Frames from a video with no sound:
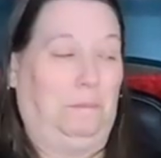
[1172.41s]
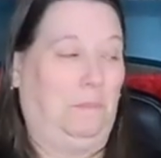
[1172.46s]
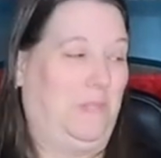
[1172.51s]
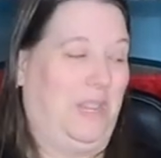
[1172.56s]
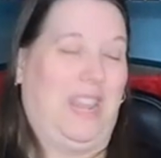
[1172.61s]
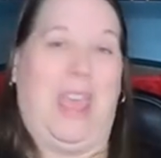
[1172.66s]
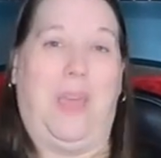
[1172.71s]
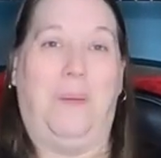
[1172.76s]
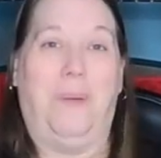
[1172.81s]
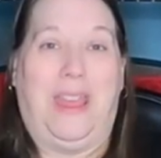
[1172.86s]

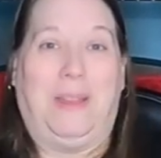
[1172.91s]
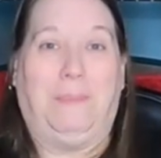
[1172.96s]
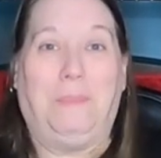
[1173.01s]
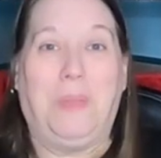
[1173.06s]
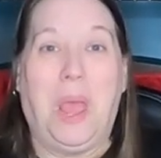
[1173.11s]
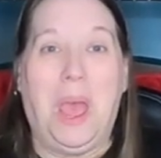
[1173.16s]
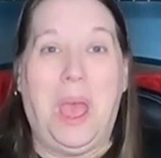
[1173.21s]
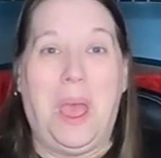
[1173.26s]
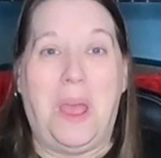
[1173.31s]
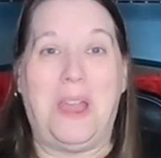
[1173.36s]
Can't wait.
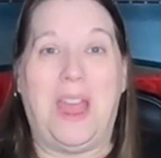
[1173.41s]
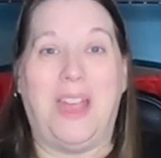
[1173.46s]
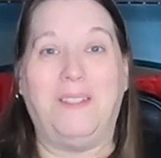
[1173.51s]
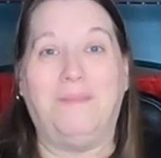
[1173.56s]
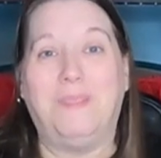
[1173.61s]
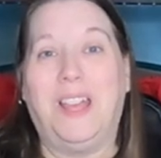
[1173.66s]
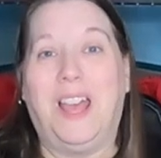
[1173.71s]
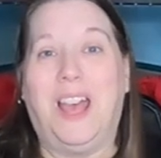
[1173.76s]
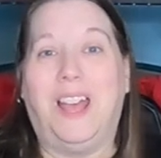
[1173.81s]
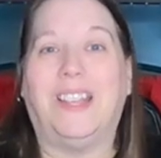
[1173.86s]
All right.
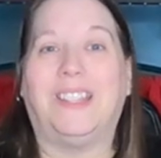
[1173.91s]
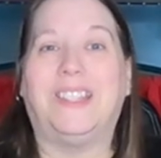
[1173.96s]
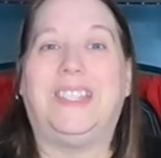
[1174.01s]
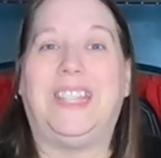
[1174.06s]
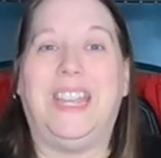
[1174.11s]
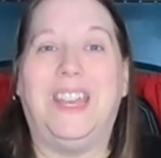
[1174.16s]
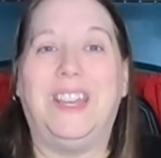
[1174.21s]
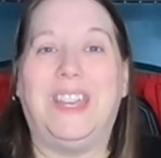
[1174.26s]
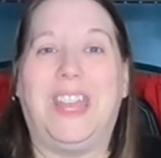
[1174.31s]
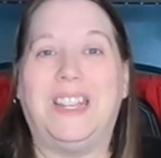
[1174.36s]
I'll
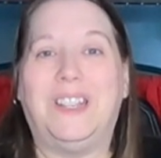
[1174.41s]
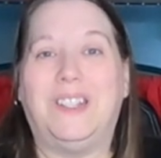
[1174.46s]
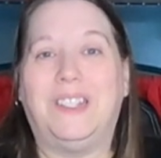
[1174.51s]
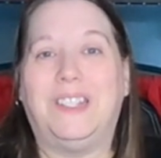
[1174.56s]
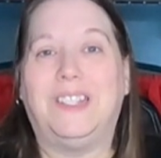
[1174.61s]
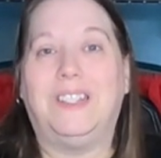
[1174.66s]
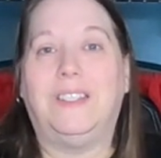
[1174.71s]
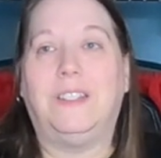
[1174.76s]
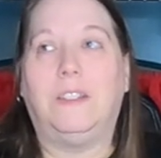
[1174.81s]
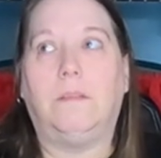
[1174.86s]
see you
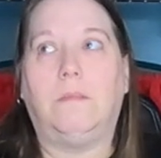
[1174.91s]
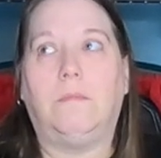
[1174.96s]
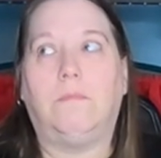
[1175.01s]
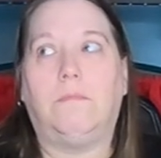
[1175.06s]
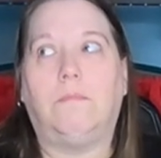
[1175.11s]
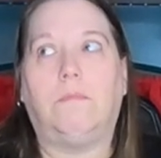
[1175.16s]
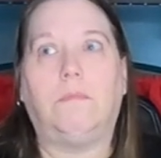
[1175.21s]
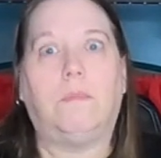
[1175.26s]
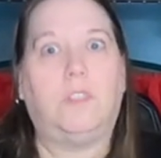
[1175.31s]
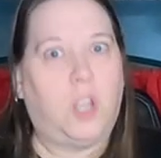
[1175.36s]
again
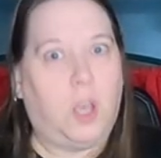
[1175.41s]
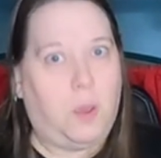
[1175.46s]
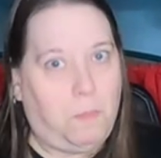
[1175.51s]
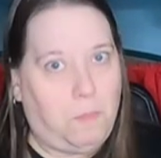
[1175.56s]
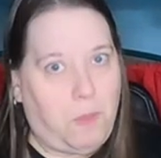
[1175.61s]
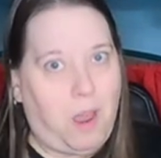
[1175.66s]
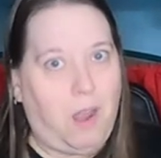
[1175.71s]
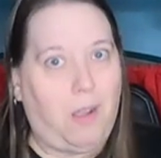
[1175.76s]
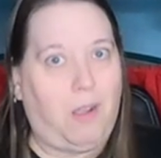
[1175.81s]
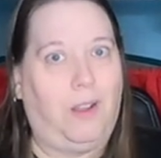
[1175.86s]

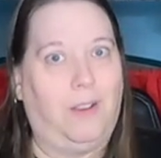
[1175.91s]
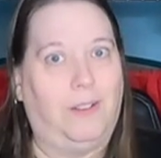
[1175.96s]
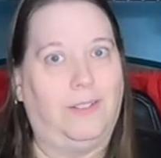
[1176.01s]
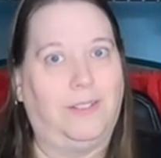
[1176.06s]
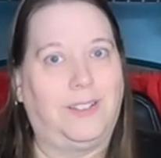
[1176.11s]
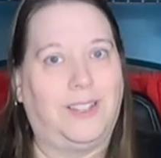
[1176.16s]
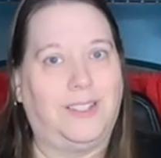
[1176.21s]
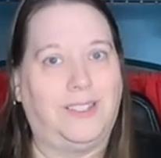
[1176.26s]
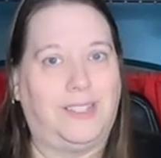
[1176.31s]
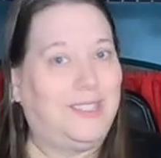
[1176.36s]
tomorrow
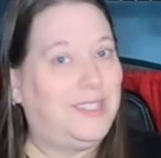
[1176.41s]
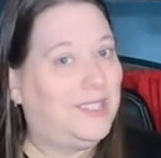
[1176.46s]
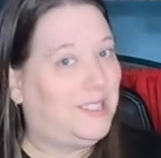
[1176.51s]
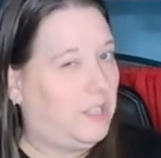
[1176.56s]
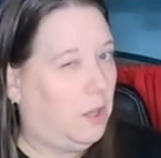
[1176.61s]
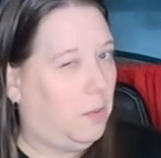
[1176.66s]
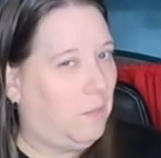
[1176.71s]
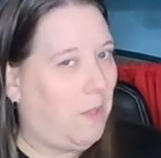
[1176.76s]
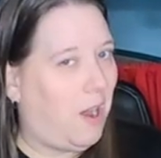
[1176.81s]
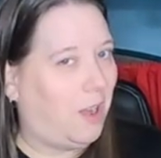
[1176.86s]
because it's
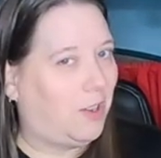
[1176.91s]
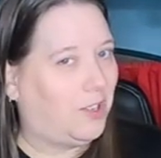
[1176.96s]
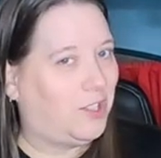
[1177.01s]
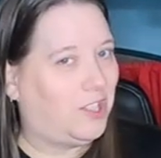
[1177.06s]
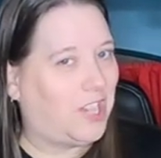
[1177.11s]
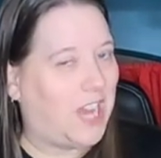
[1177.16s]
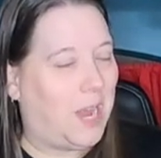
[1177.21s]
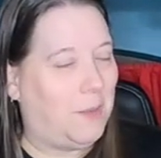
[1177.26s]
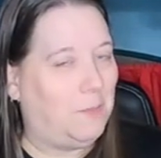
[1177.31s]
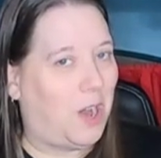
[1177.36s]
still
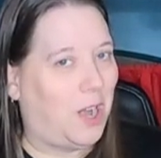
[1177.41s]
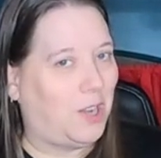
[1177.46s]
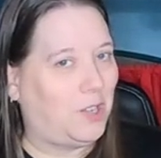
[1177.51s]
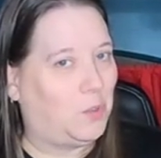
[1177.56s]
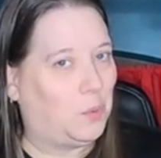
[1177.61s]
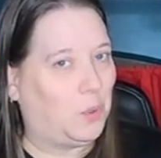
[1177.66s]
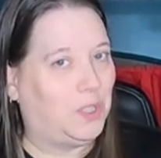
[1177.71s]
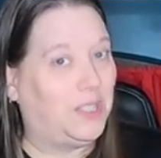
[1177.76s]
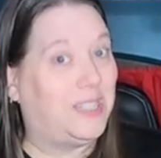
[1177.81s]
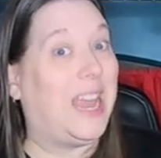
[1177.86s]
March and
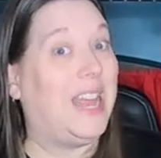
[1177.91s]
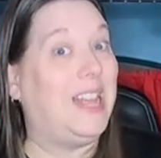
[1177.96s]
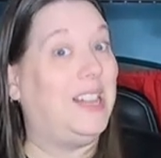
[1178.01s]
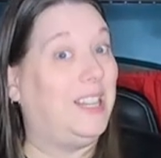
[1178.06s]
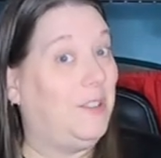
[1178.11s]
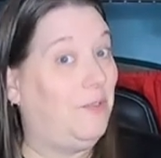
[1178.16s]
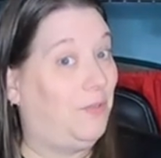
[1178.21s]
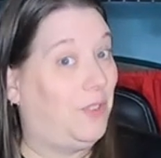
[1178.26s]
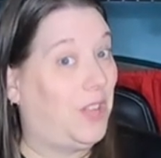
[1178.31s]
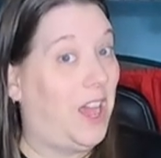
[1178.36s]
March we're
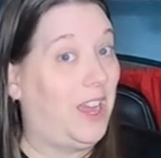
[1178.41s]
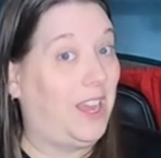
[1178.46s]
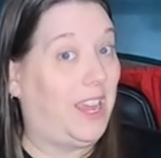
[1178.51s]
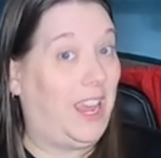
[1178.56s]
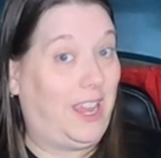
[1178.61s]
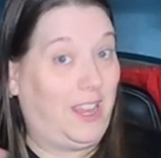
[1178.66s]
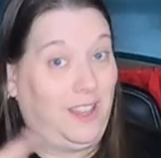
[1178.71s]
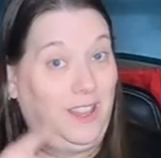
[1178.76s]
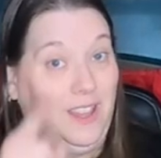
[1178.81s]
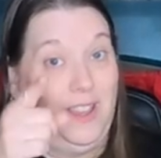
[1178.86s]
daily
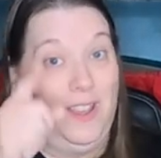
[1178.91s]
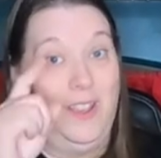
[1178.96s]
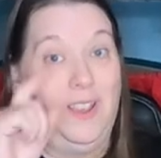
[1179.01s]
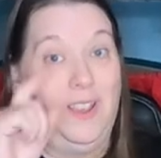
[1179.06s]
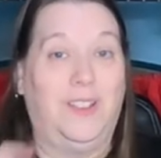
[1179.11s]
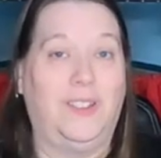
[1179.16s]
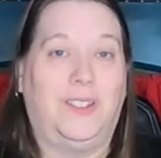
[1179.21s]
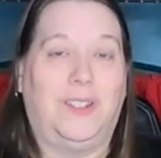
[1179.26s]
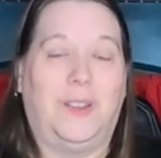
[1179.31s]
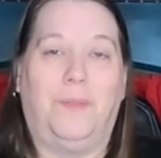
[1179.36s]
vlogging.
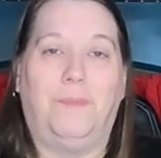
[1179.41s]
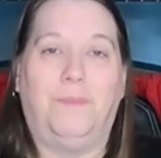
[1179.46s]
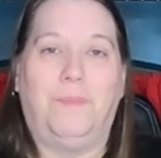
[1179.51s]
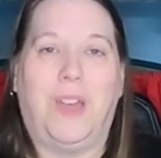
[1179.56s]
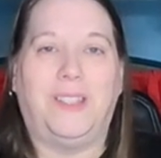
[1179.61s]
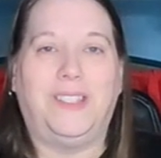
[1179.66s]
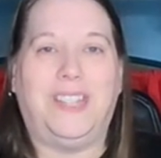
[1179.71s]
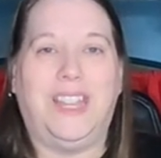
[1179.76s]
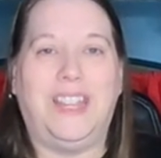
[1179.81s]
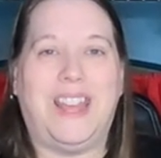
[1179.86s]
So
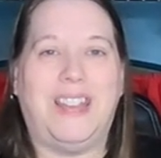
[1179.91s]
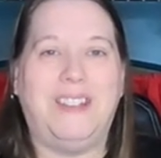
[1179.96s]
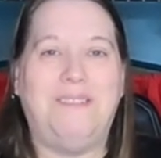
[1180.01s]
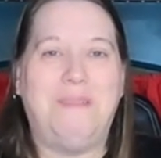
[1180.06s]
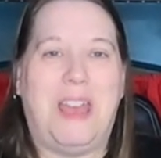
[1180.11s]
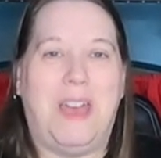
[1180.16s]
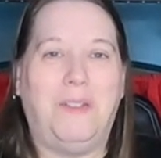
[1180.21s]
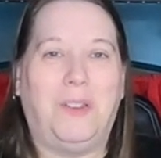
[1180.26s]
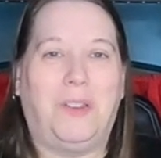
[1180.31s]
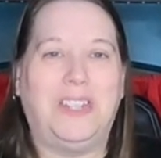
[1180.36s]
I'll see you then.
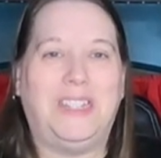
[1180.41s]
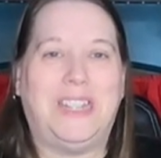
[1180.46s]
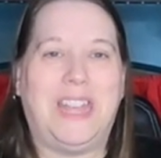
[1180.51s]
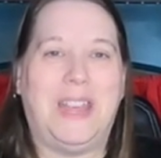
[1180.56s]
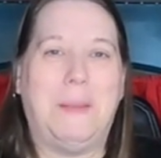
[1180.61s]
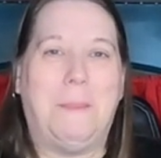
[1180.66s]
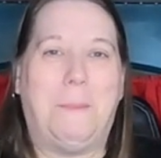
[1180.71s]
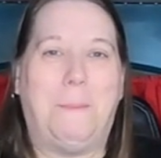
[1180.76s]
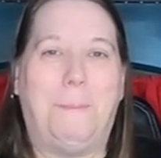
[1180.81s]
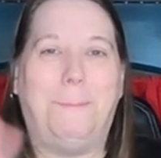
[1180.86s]
Have a great
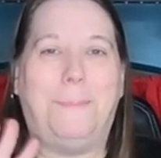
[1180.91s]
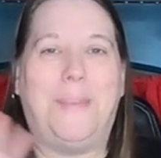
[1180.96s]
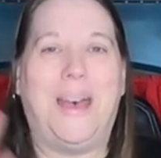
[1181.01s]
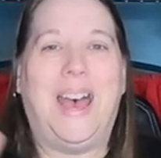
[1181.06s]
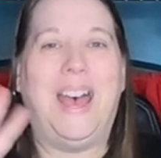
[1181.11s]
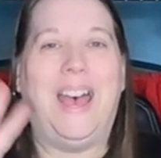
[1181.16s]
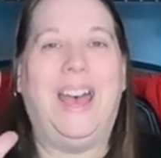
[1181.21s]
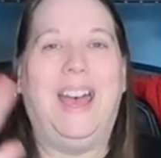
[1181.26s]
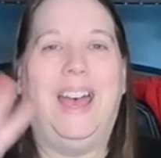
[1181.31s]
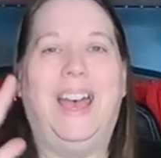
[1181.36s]
day.
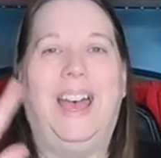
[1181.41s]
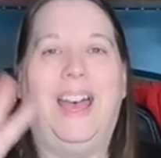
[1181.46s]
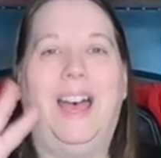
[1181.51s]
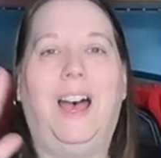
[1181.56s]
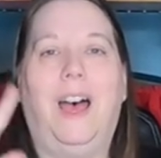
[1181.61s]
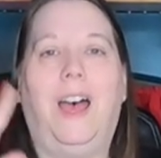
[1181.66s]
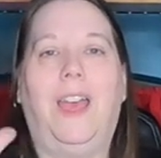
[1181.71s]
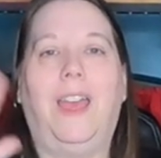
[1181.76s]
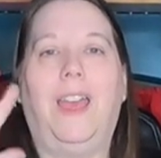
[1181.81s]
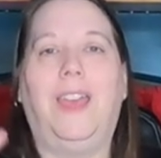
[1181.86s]

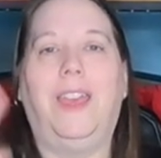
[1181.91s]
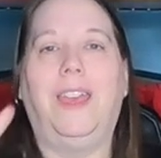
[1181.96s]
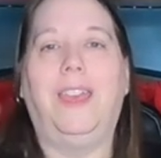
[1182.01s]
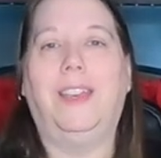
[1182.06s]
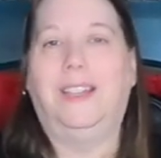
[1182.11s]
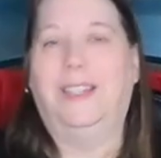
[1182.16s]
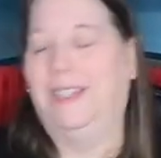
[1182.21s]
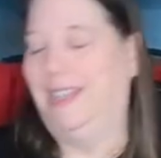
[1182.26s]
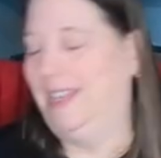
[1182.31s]
Bye.